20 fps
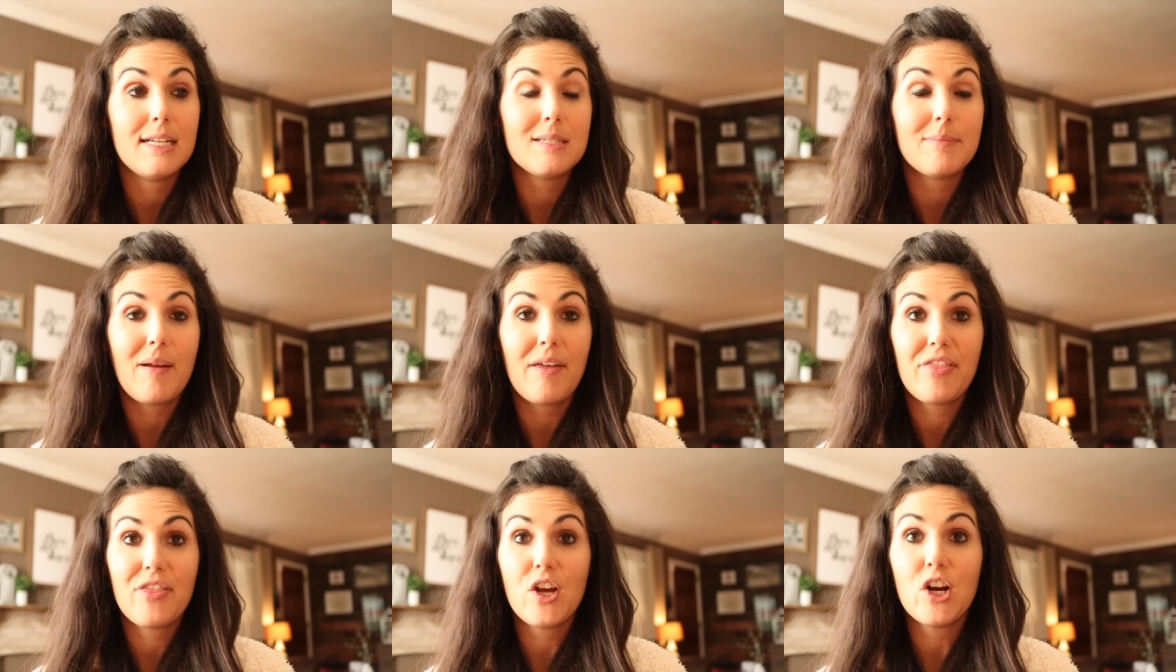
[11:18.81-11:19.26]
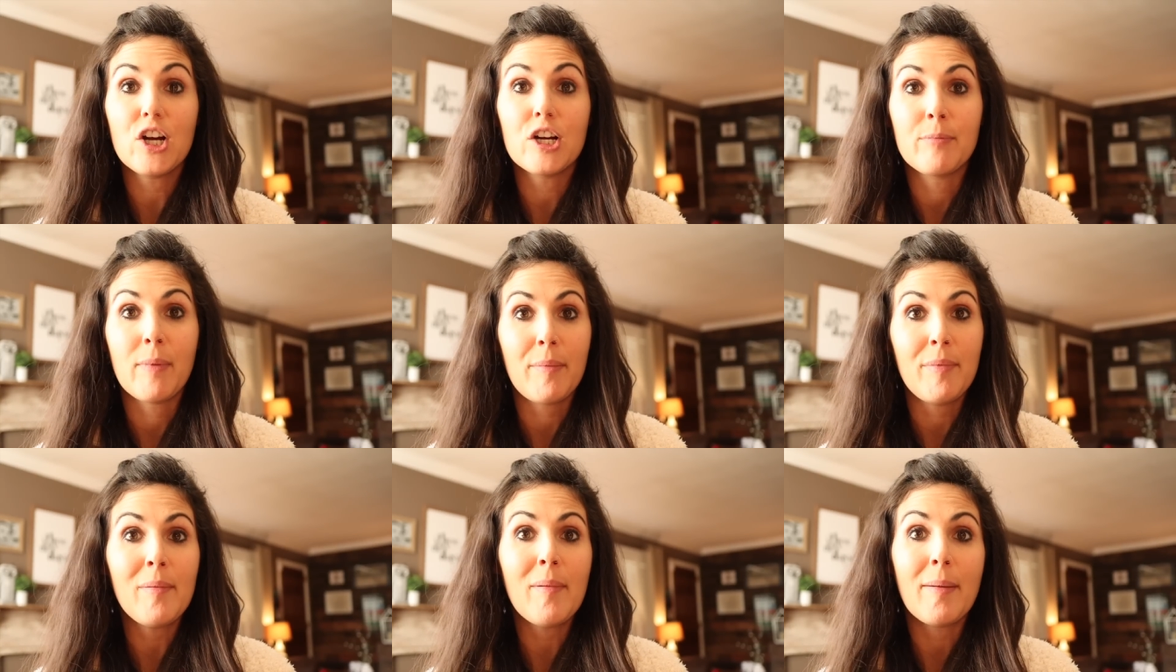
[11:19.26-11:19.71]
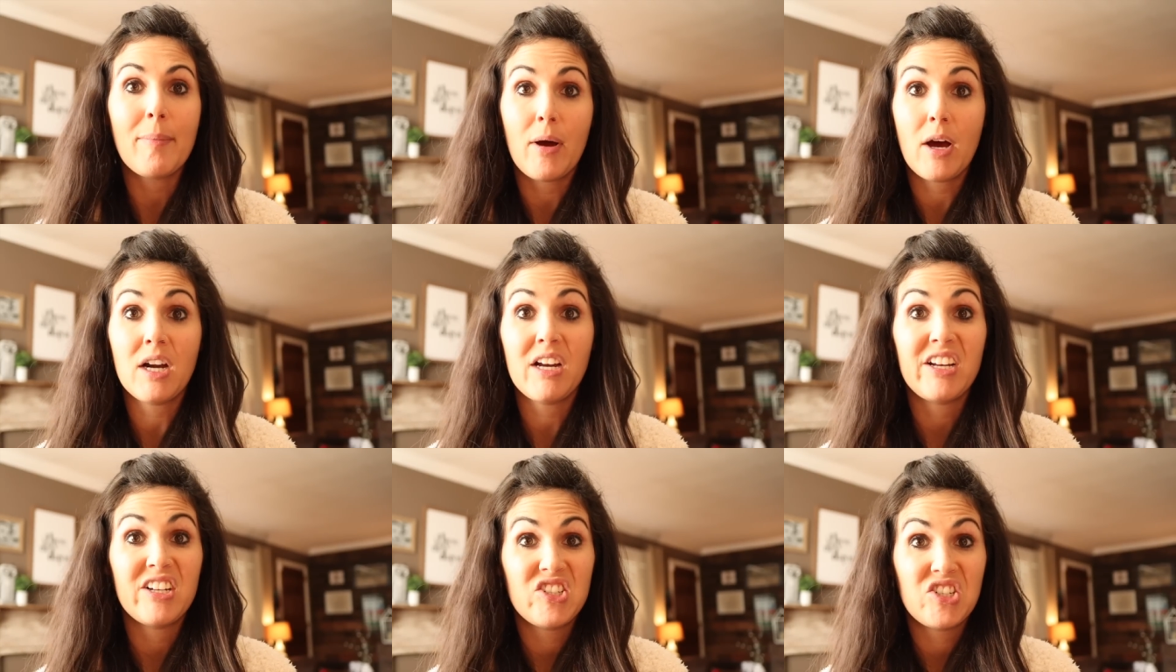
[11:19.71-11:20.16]
It's my 3rd. Maybe my
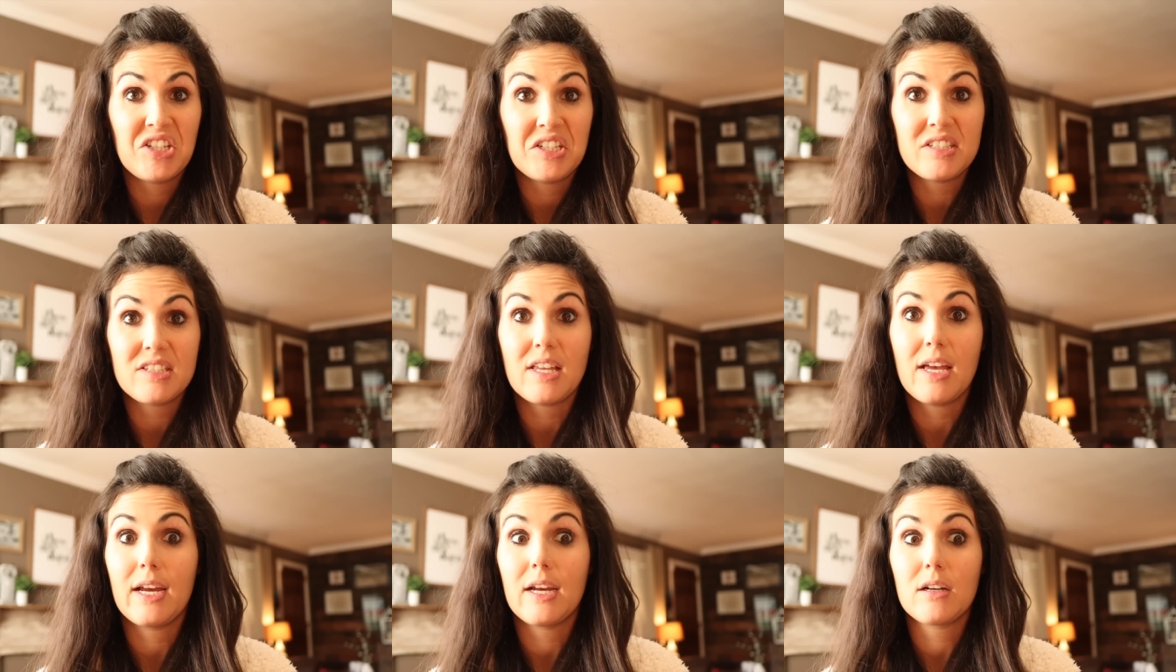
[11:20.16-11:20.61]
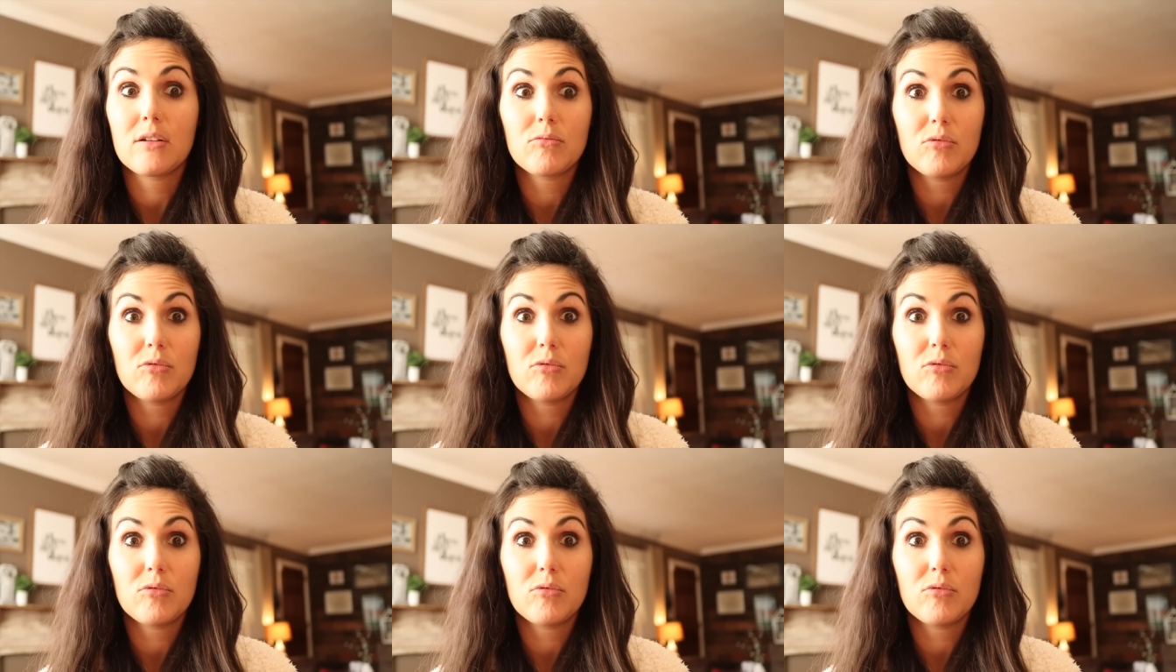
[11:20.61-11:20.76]
body's just like